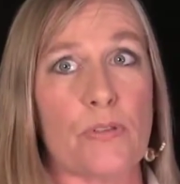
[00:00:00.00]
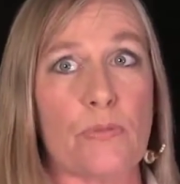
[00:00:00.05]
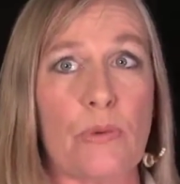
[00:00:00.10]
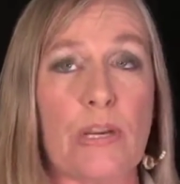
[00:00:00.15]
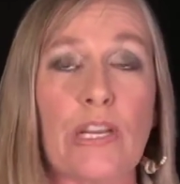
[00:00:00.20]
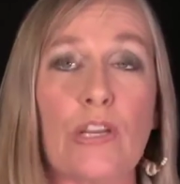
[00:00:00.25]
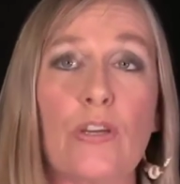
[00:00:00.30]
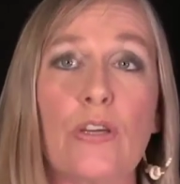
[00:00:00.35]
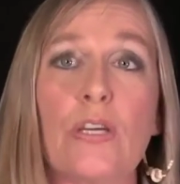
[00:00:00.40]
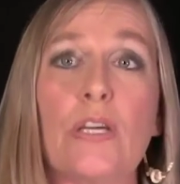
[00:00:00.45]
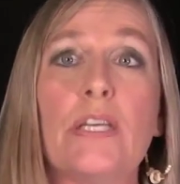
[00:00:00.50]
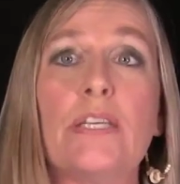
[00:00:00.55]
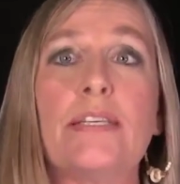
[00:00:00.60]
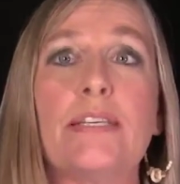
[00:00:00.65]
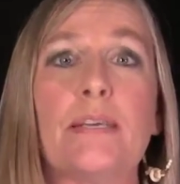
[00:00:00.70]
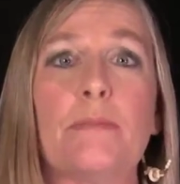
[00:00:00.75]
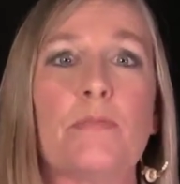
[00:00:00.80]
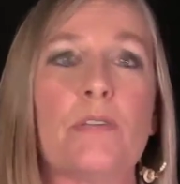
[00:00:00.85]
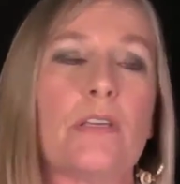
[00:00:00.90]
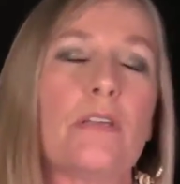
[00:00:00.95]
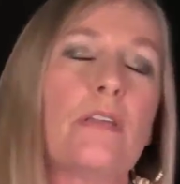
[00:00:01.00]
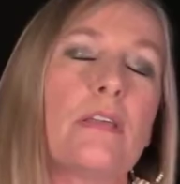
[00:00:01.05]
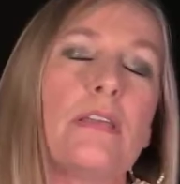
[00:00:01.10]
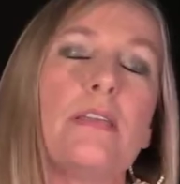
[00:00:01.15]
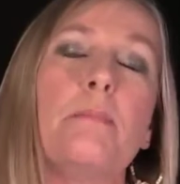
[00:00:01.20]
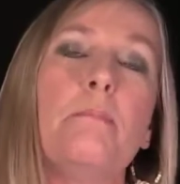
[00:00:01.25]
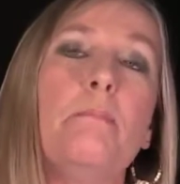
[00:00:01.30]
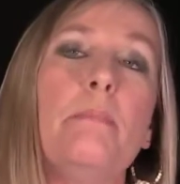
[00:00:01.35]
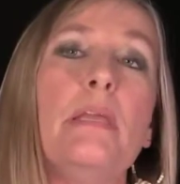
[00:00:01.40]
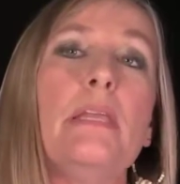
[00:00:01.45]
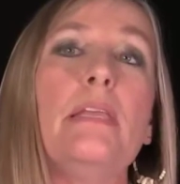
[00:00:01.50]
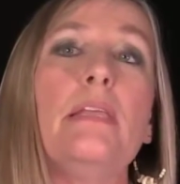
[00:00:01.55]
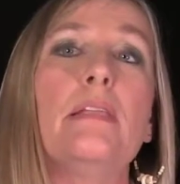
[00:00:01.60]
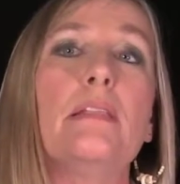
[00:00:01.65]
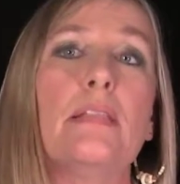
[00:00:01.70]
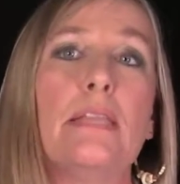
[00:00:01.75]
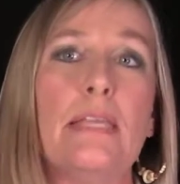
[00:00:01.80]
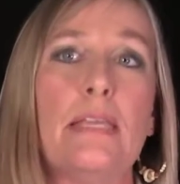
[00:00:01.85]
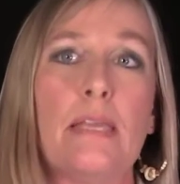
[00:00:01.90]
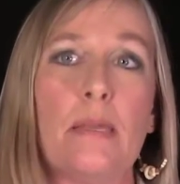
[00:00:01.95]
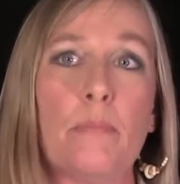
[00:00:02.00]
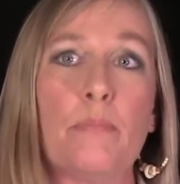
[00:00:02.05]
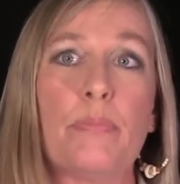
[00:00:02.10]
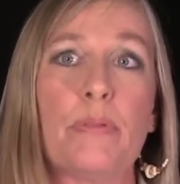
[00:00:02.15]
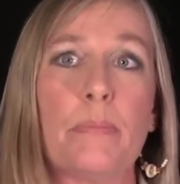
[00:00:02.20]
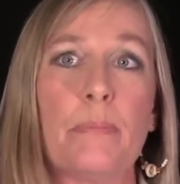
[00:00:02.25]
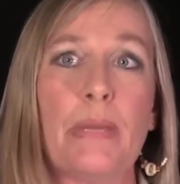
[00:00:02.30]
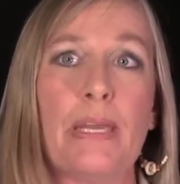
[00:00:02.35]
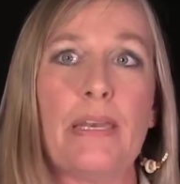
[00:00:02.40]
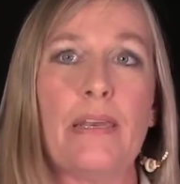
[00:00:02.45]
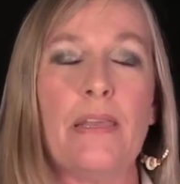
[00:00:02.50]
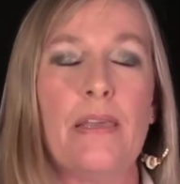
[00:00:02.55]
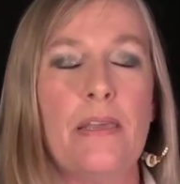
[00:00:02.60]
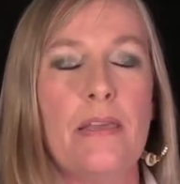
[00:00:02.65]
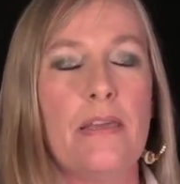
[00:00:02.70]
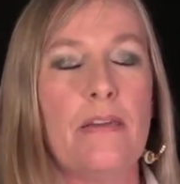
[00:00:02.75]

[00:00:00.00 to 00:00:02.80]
3 good tips that you can immediately implement.